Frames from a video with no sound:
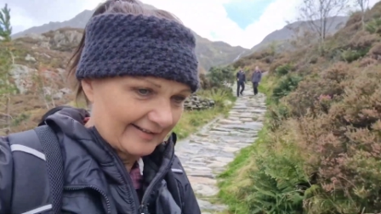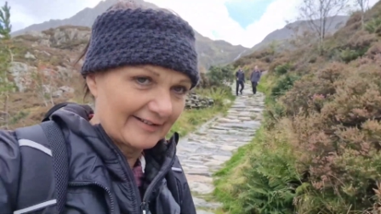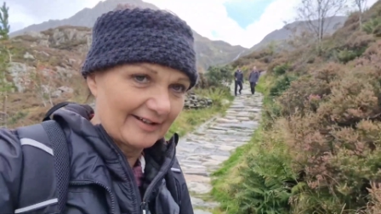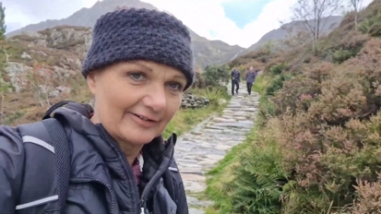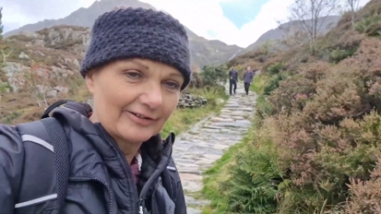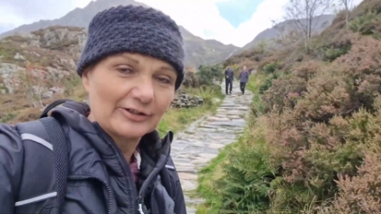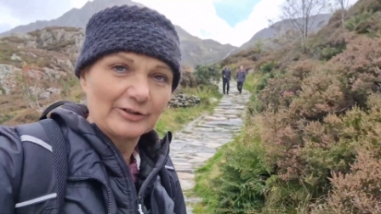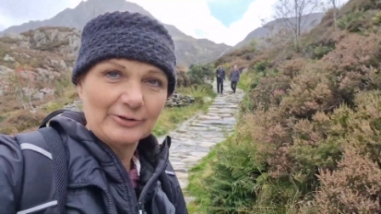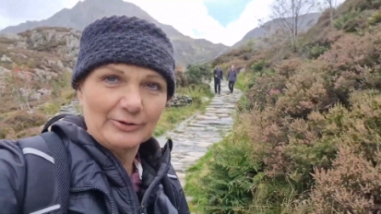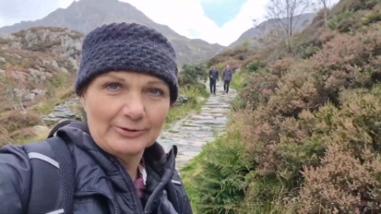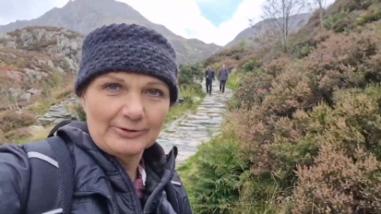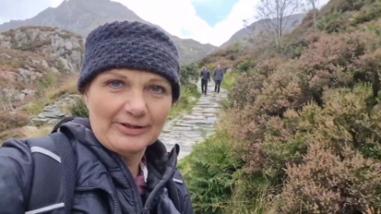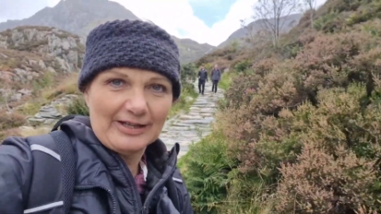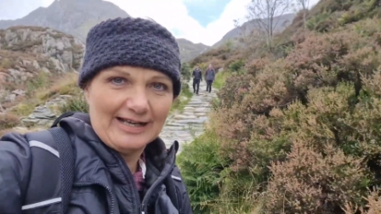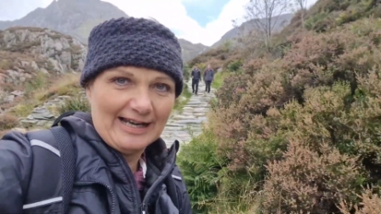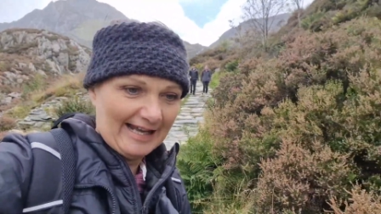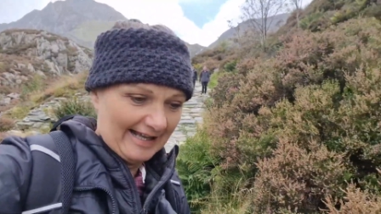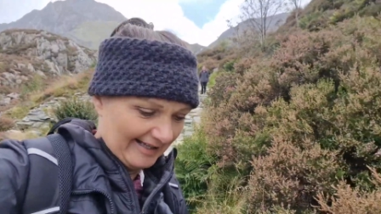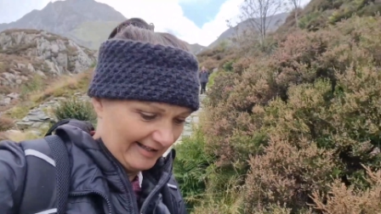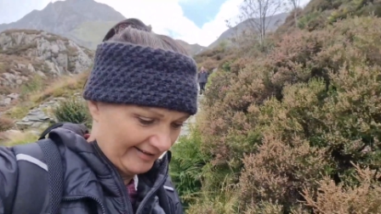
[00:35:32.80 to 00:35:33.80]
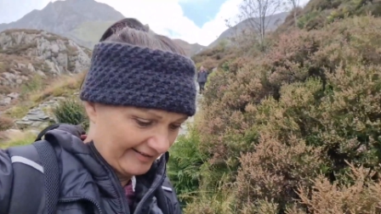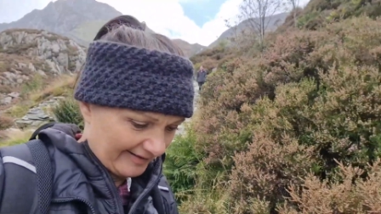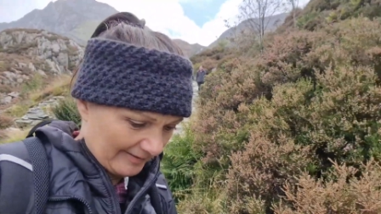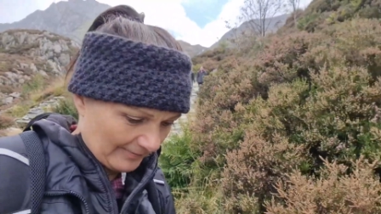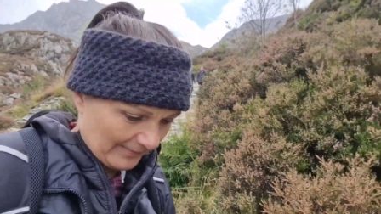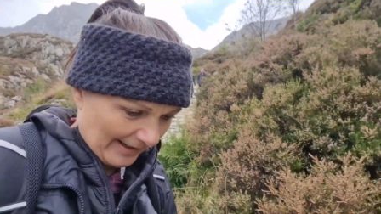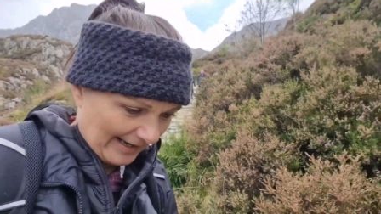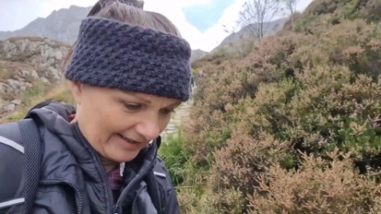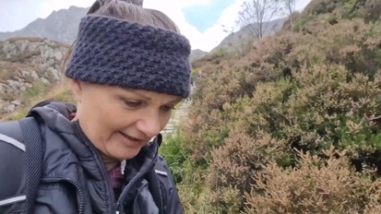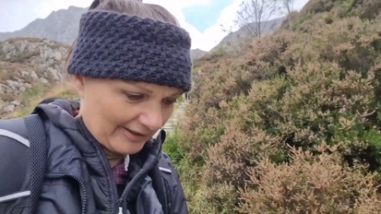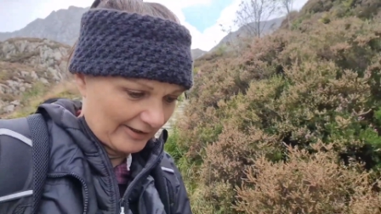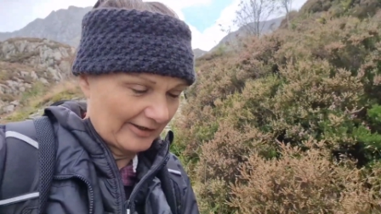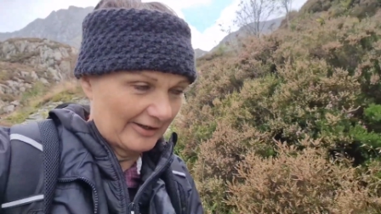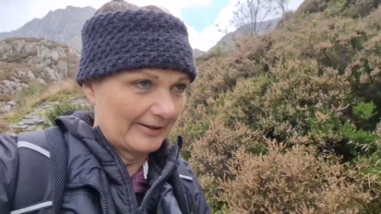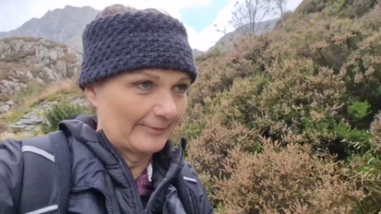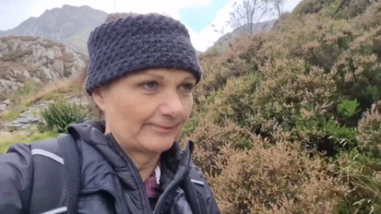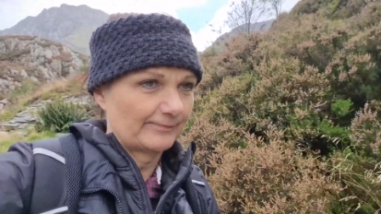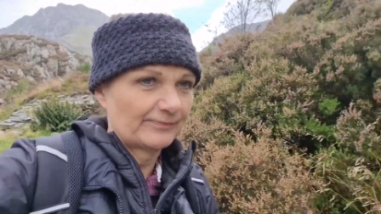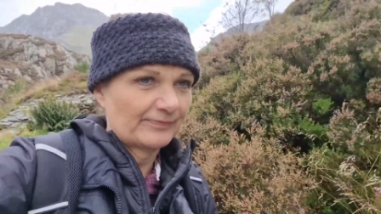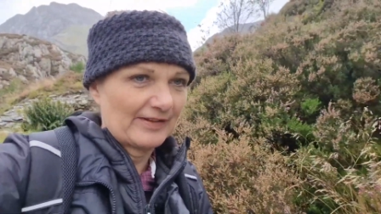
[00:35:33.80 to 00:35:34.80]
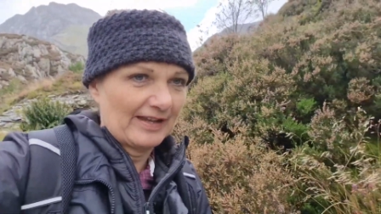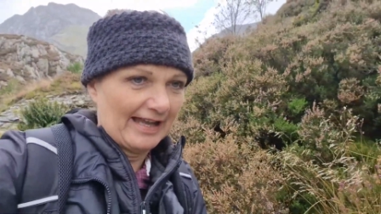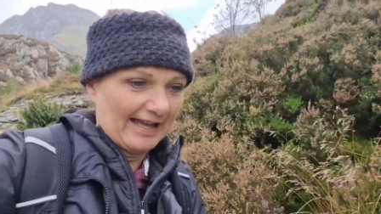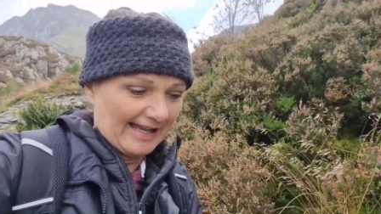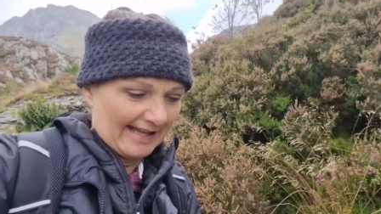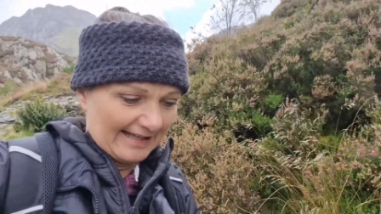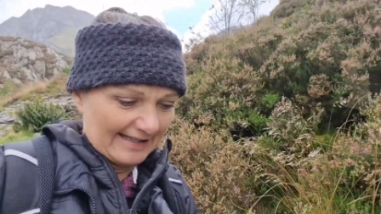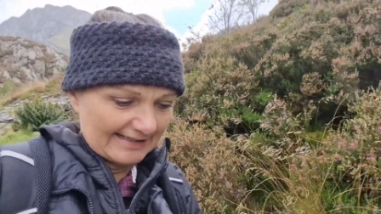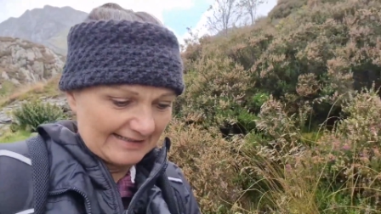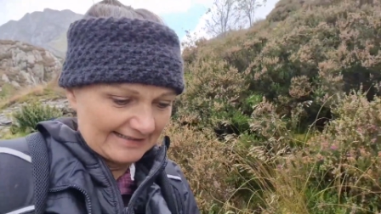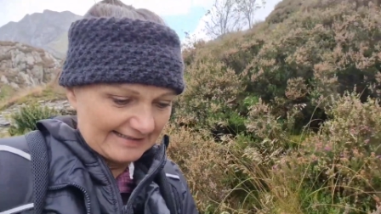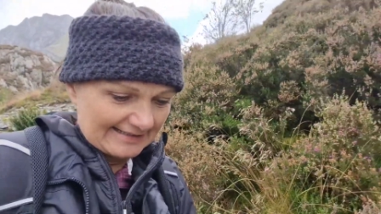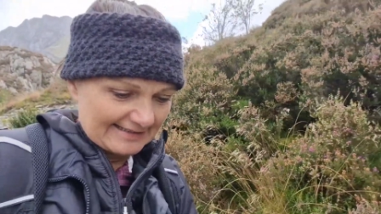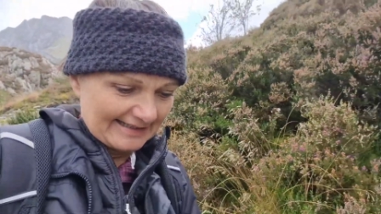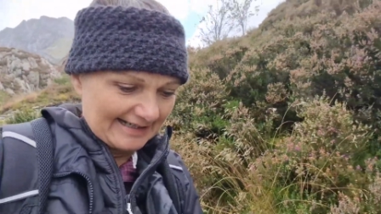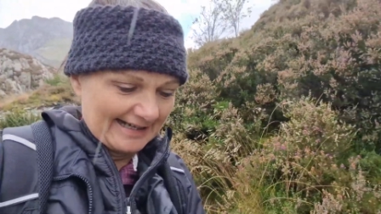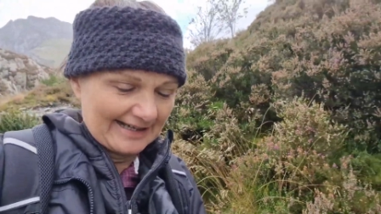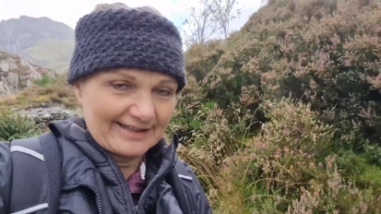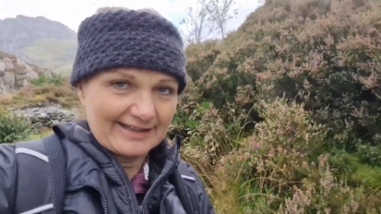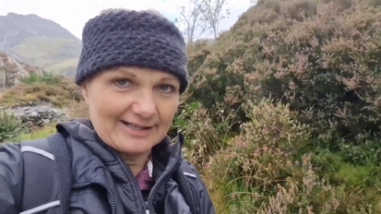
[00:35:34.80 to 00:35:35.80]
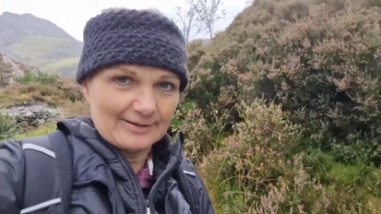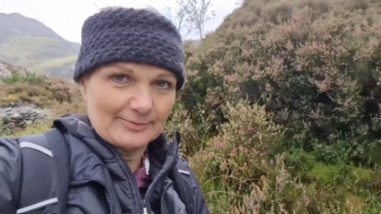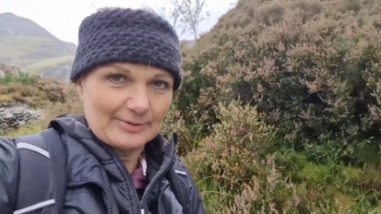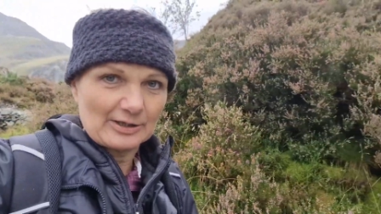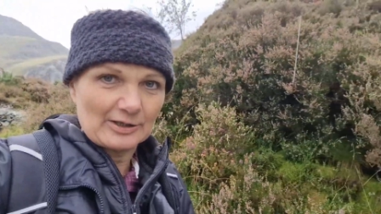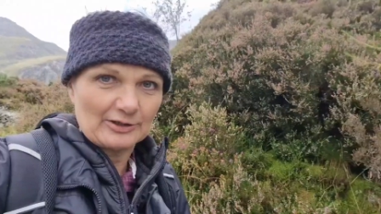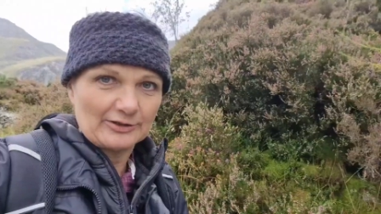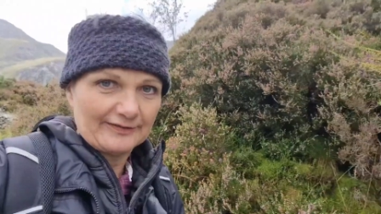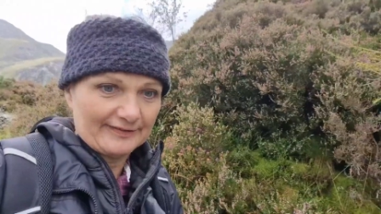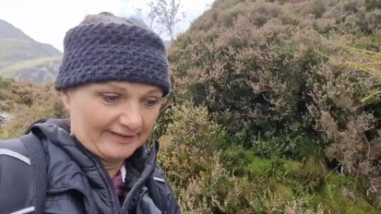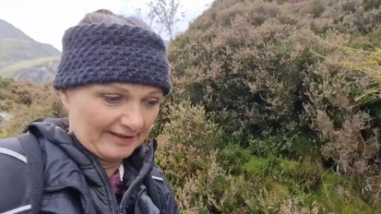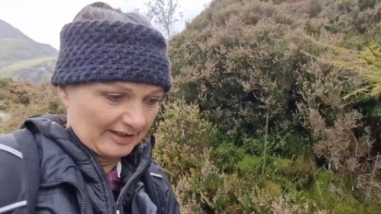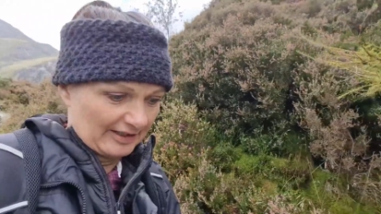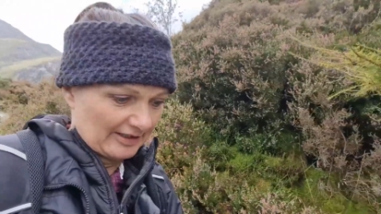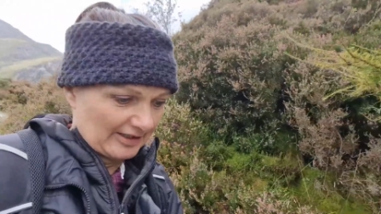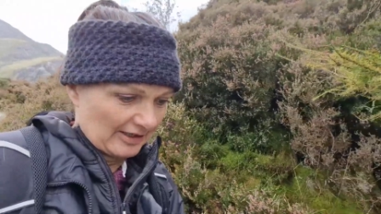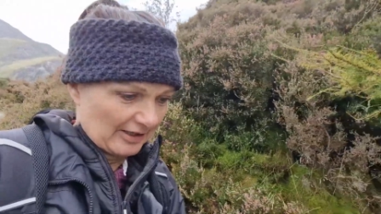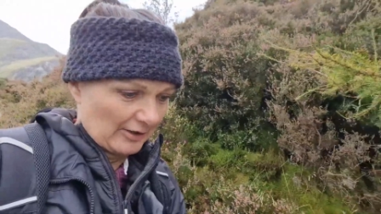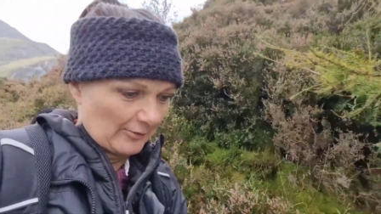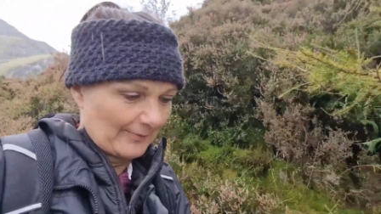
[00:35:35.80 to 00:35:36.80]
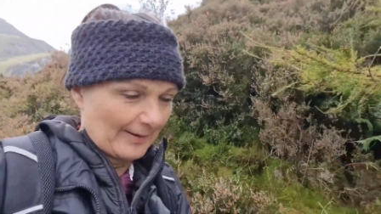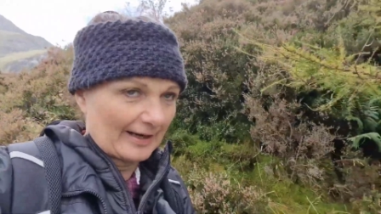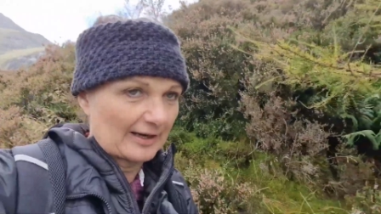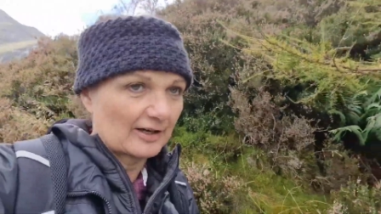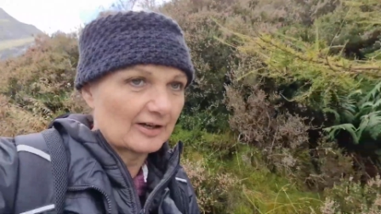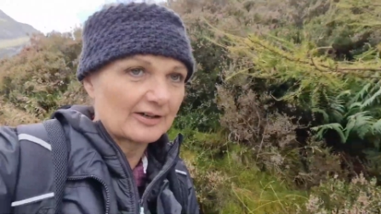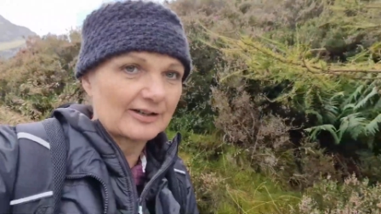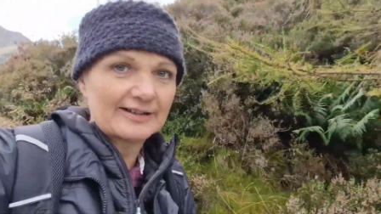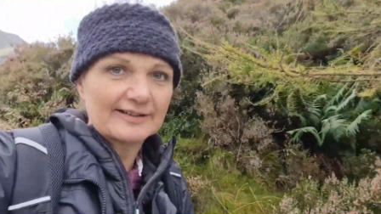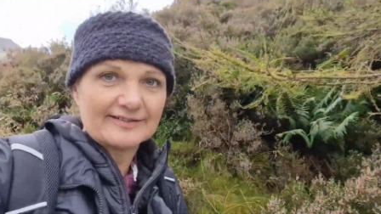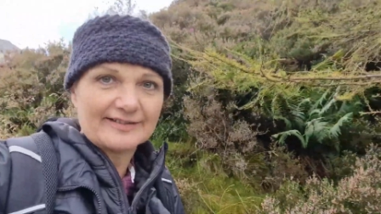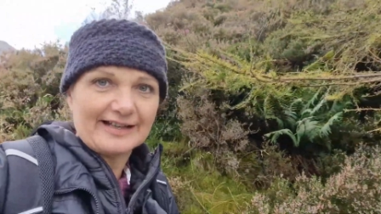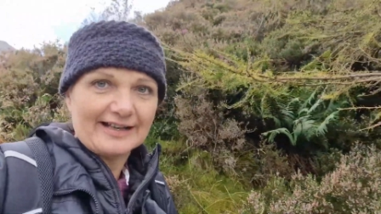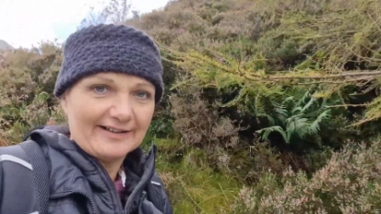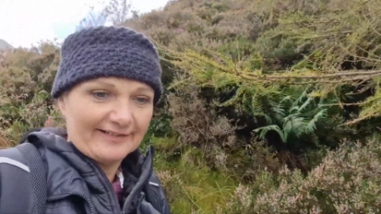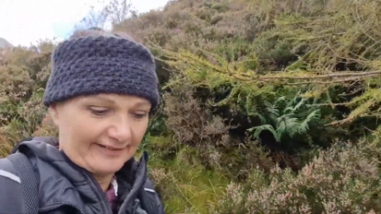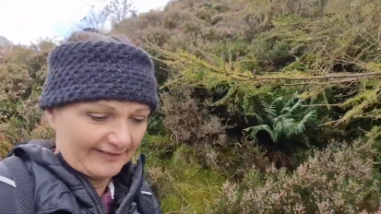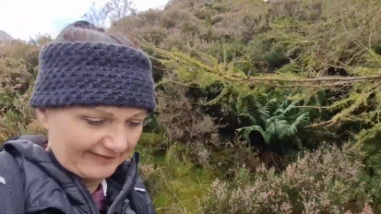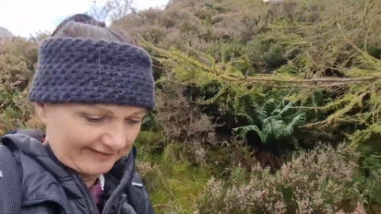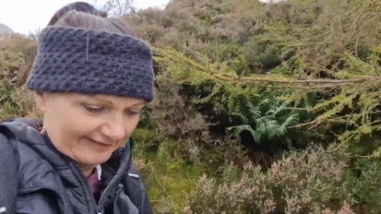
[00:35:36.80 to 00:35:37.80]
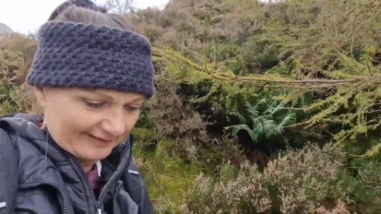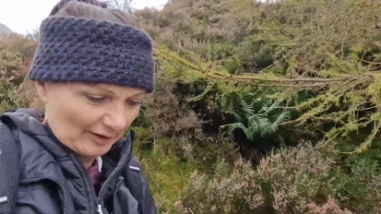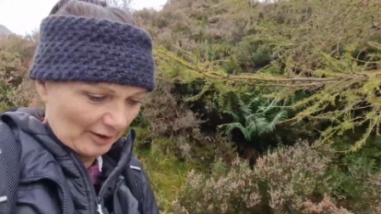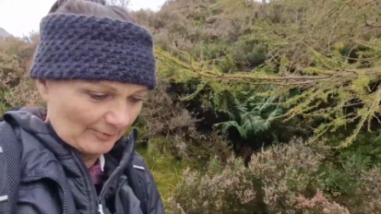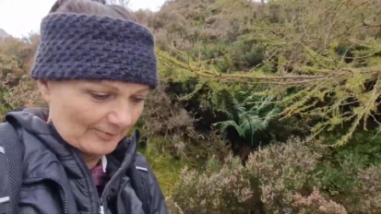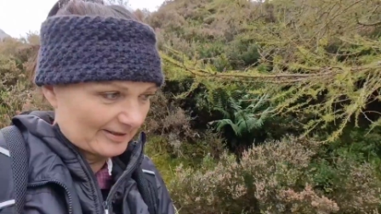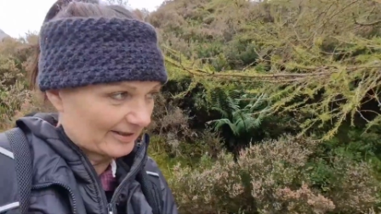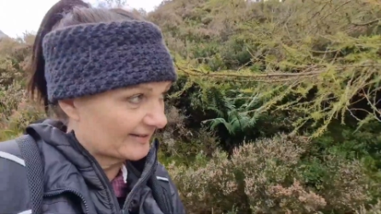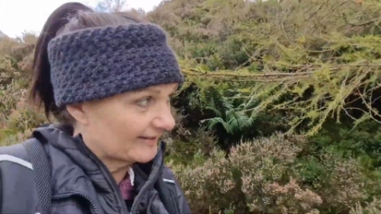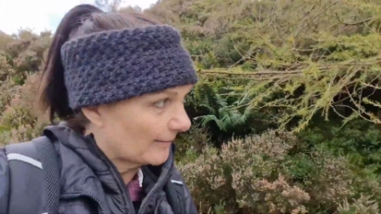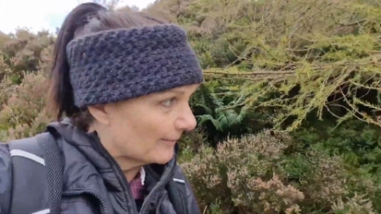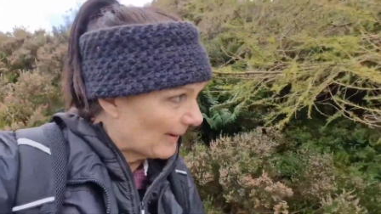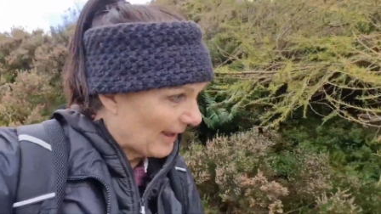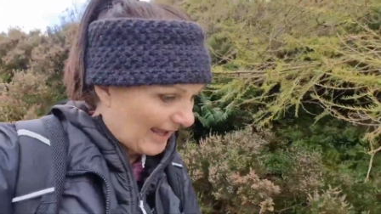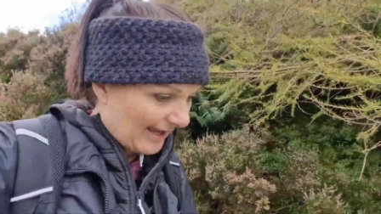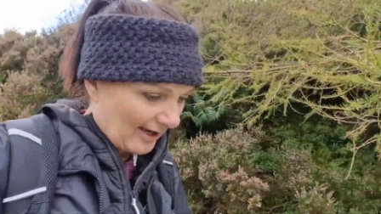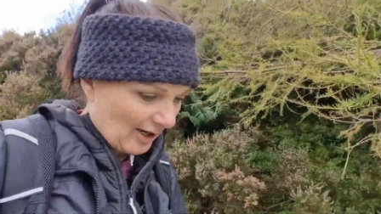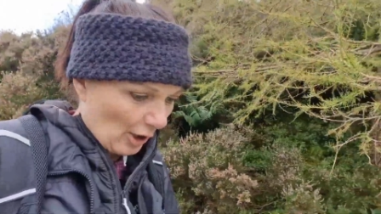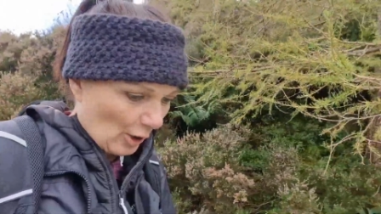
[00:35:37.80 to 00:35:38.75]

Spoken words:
so all the layers are back on, and I think my gloves are going to go back on because now as I stopped it's a bit